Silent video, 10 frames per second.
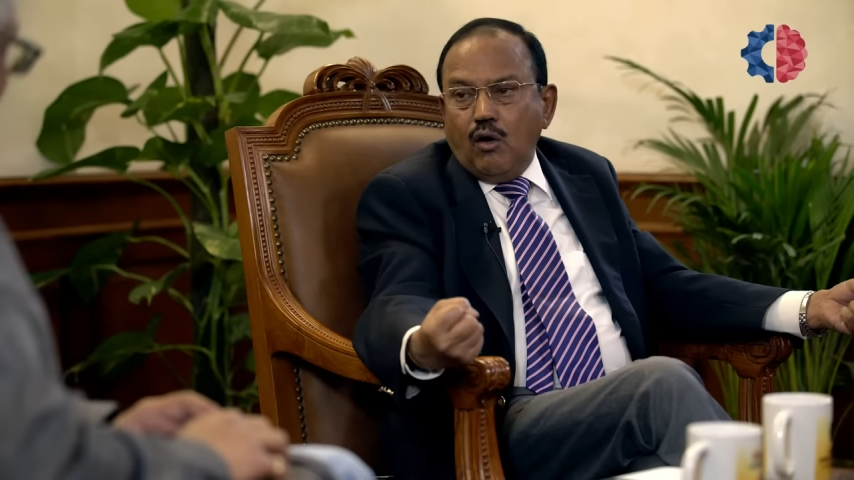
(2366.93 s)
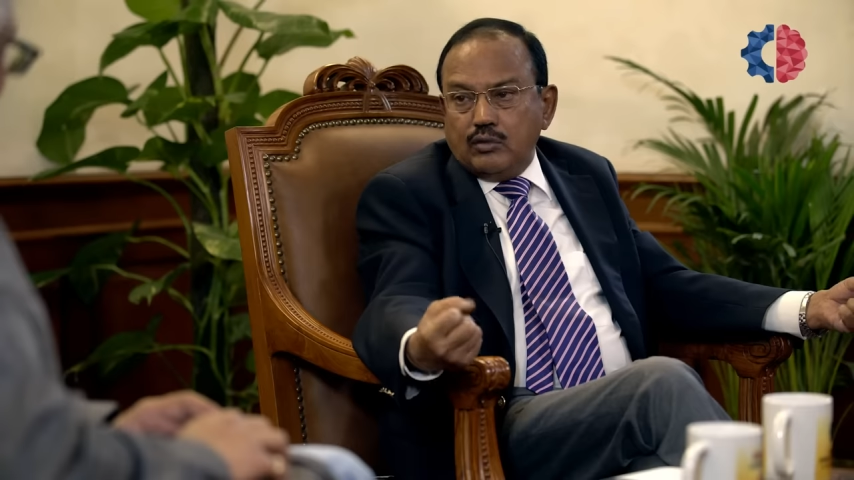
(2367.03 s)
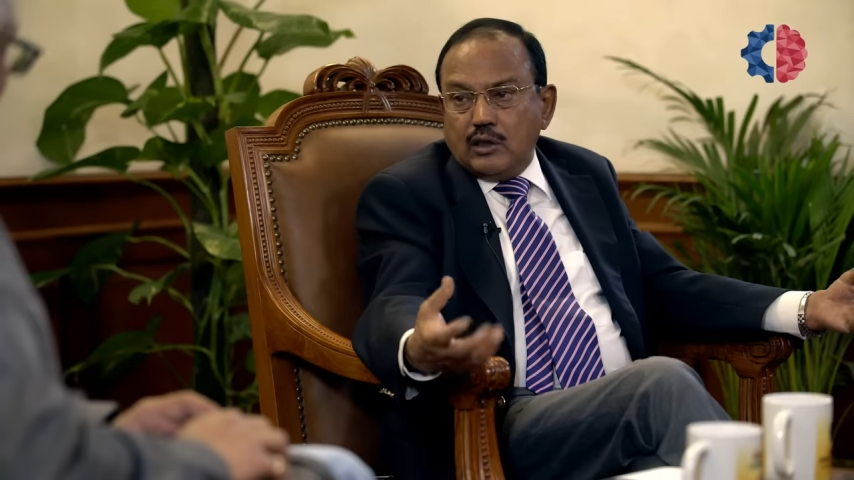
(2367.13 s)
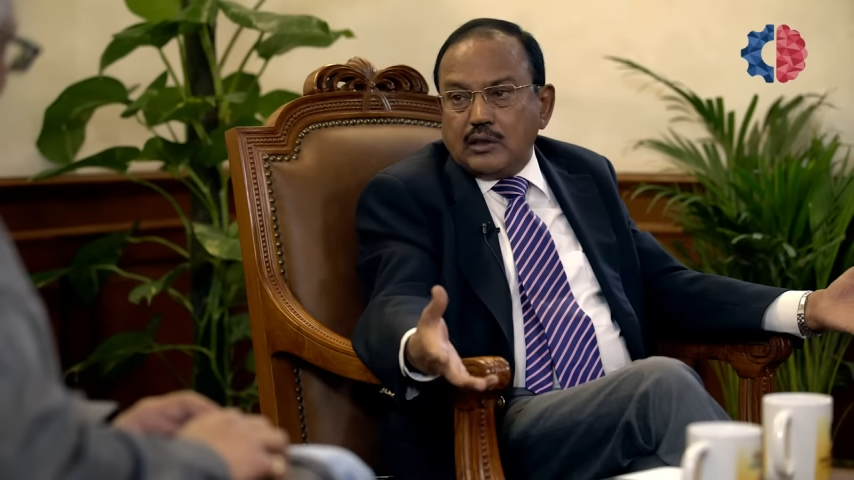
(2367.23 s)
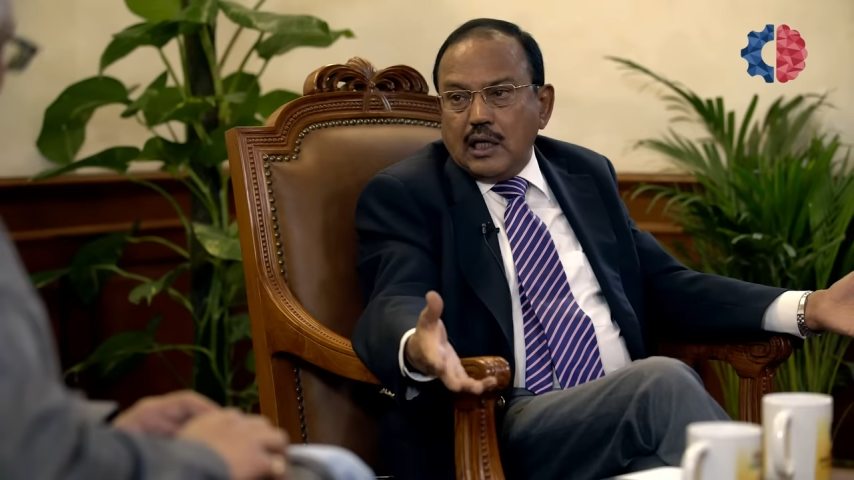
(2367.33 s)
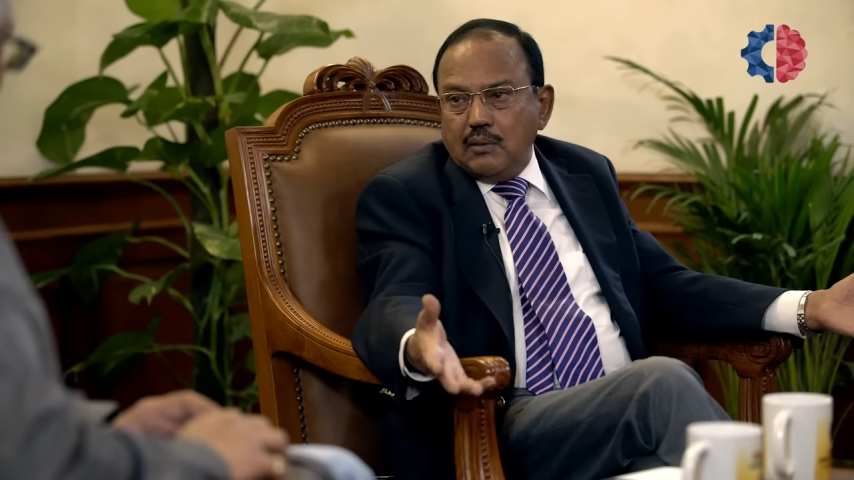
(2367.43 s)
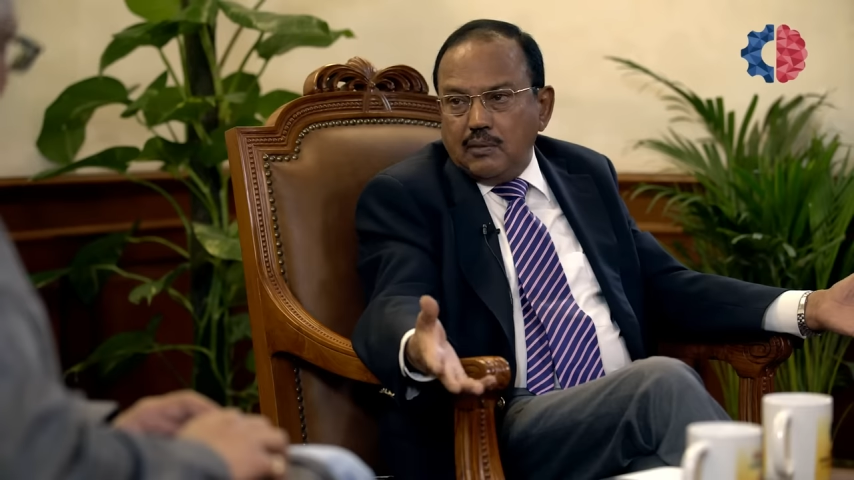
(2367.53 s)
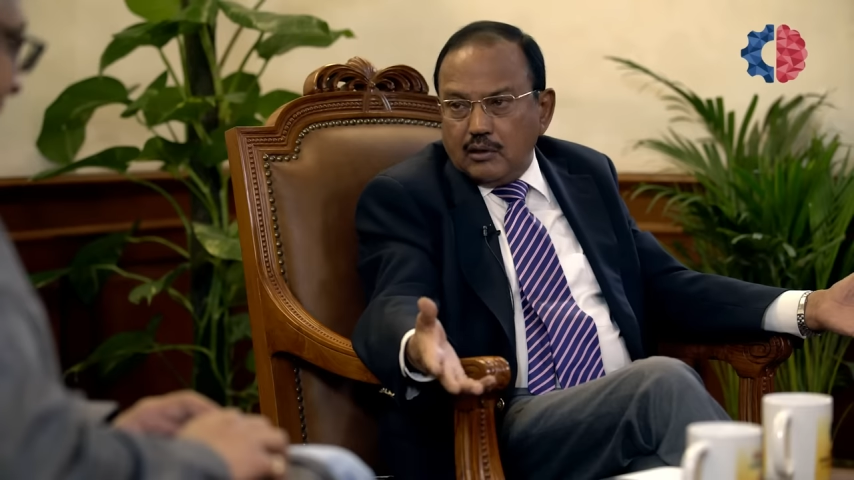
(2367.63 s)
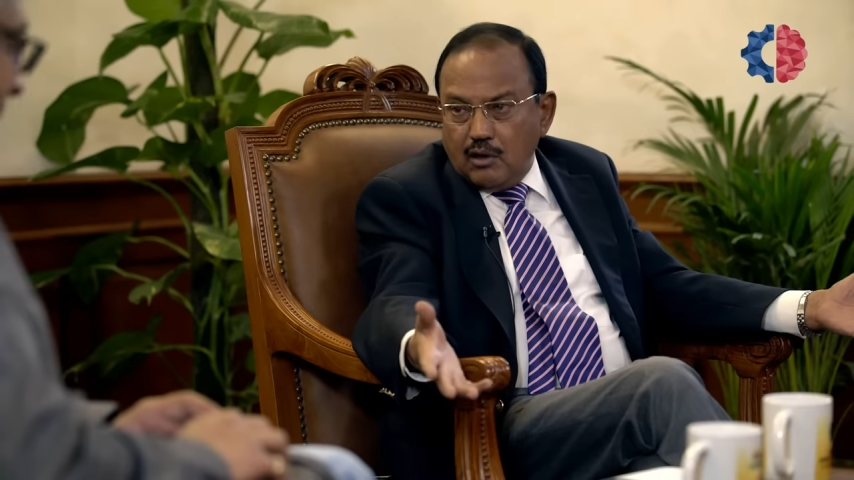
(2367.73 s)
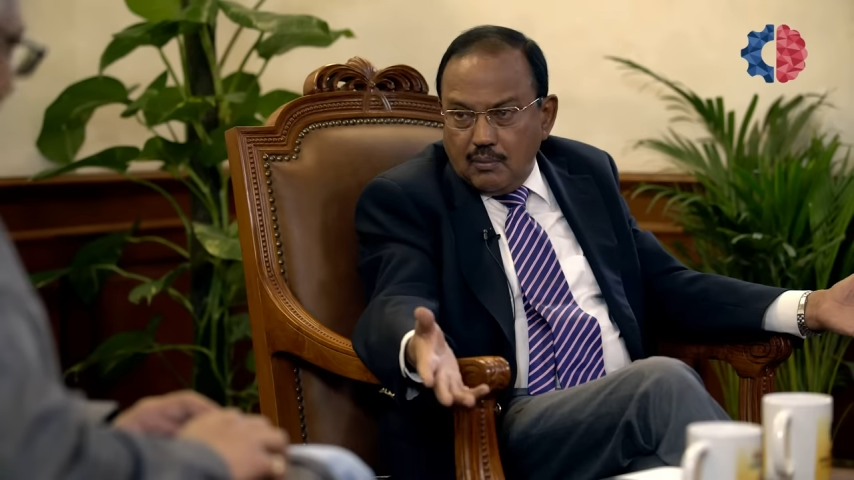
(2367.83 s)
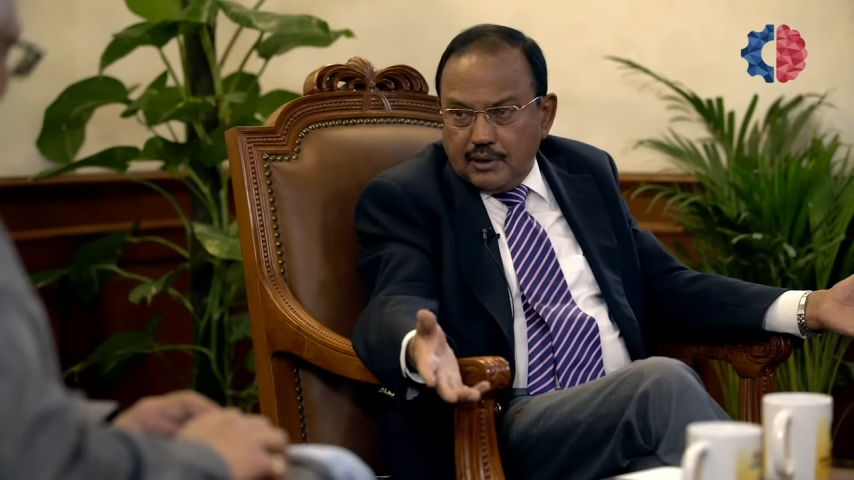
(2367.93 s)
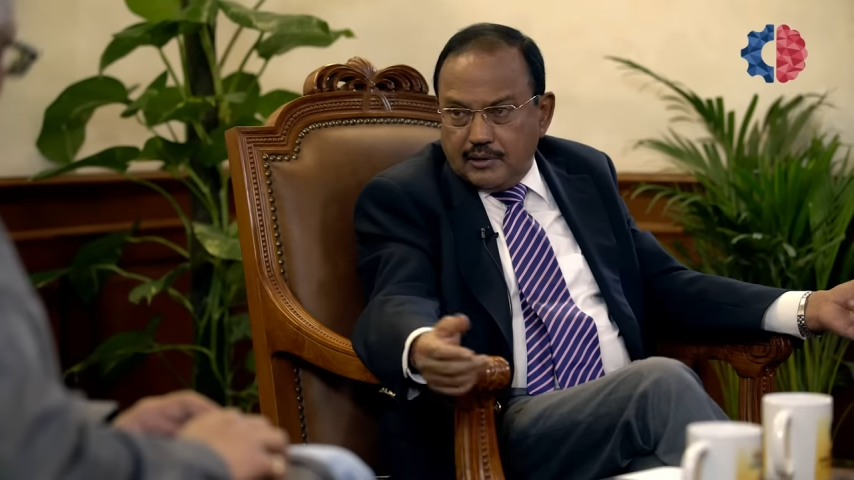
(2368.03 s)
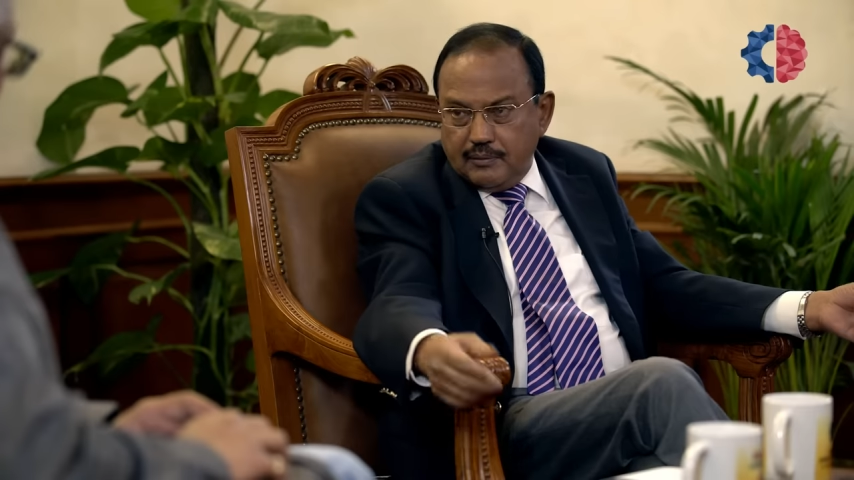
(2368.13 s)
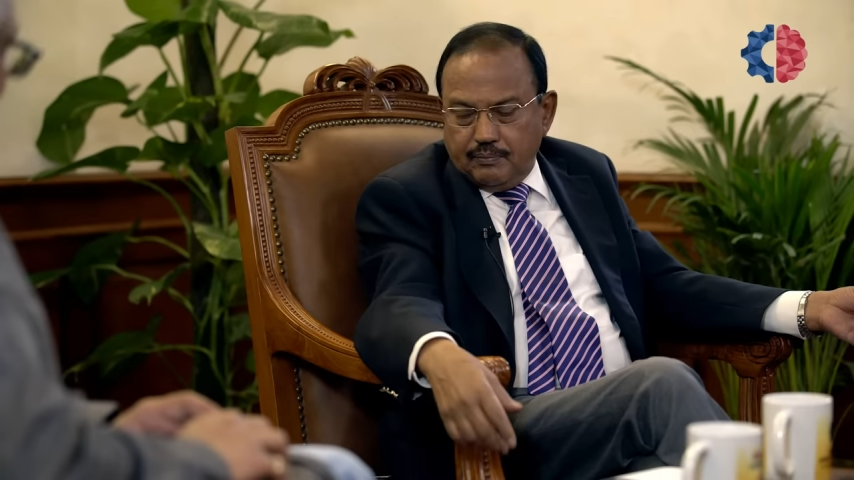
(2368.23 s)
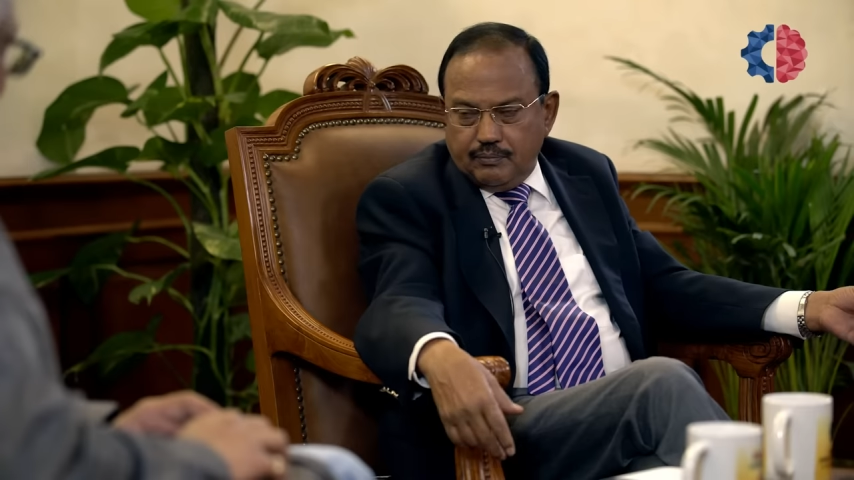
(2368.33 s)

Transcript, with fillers: of the Taliban government.